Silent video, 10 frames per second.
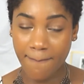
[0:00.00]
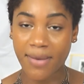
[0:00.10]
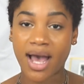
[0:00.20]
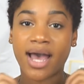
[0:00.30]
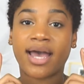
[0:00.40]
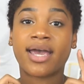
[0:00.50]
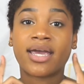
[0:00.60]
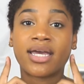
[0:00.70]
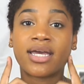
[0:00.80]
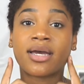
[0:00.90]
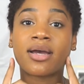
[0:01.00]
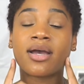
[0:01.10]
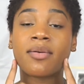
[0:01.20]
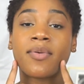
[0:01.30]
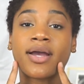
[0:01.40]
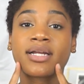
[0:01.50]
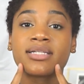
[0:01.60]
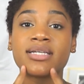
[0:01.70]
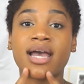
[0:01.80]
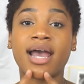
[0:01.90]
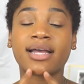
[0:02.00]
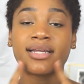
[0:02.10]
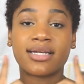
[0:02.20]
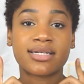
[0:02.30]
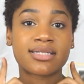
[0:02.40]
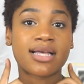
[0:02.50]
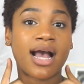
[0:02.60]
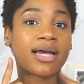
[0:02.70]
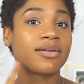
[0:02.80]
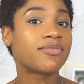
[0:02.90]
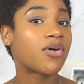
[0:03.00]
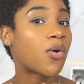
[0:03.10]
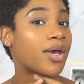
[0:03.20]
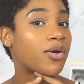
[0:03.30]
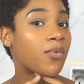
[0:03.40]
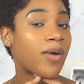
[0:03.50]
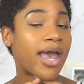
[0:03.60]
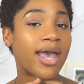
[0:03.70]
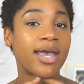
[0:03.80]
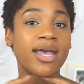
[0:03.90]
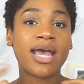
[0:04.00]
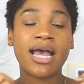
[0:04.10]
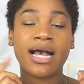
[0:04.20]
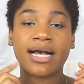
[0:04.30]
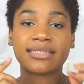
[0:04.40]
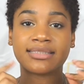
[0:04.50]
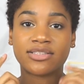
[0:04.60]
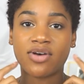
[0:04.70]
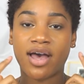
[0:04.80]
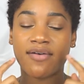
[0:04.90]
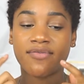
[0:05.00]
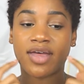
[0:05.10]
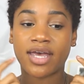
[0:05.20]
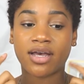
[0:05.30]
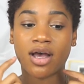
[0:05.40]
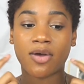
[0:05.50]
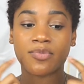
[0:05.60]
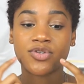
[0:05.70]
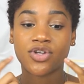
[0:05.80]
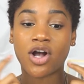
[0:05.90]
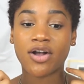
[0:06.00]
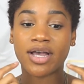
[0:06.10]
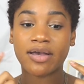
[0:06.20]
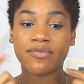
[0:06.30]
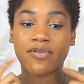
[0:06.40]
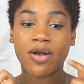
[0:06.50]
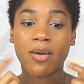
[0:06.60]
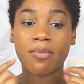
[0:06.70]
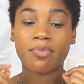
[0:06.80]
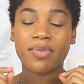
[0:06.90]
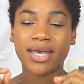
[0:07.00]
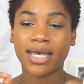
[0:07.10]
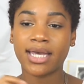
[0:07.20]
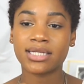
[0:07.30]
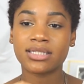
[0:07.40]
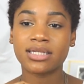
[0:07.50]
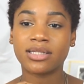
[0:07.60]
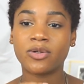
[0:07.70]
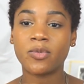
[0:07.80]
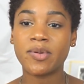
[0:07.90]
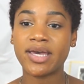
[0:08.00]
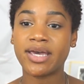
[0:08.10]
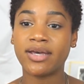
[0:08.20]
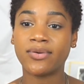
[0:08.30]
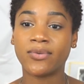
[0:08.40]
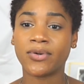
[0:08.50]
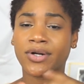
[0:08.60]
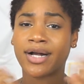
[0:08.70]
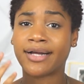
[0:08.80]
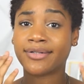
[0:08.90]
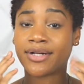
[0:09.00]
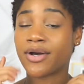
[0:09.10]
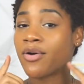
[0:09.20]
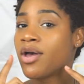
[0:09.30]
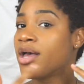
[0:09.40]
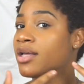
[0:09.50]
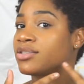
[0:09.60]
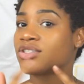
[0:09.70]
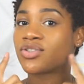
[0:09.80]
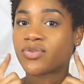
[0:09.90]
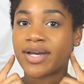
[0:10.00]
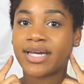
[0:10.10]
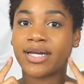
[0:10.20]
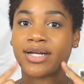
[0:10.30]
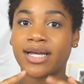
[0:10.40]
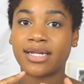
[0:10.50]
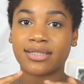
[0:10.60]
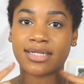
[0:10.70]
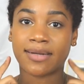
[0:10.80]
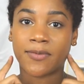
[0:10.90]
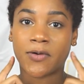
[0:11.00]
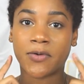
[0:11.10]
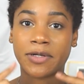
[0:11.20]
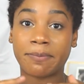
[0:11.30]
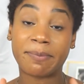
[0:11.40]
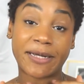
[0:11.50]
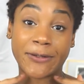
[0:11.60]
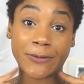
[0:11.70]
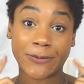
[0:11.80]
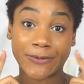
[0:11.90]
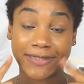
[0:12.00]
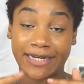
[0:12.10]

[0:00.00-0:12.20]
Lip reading: My pregnancy acne is kind of going away. I still have like scarring from picking it just a little bit, or I don't know, just right here. Kind of looks like I'm growing a beard.